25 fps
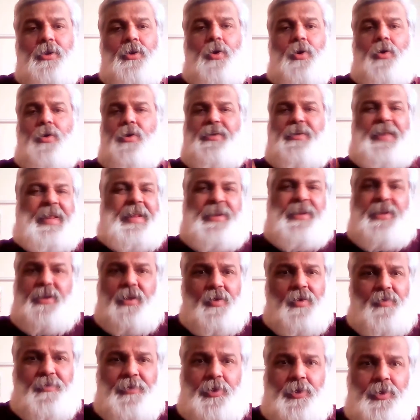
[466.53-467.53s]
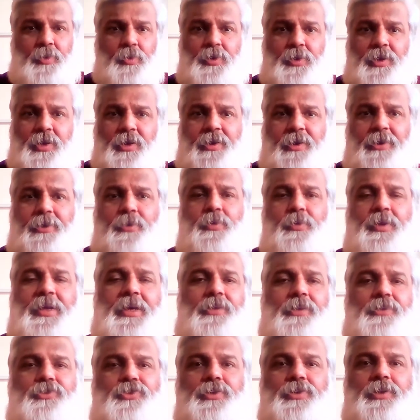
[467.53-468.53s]
or a technical recruiter recruiting
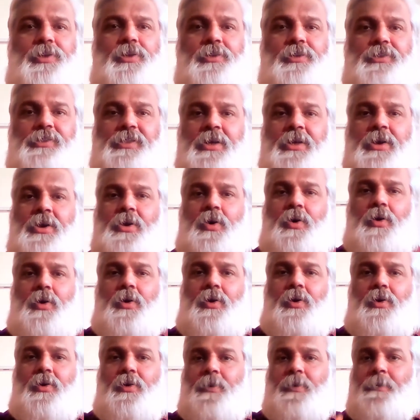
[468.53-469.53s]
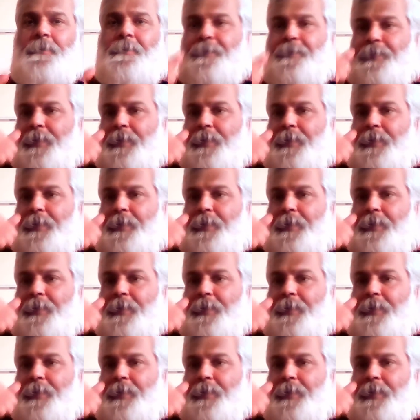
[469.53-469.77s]
engineers, or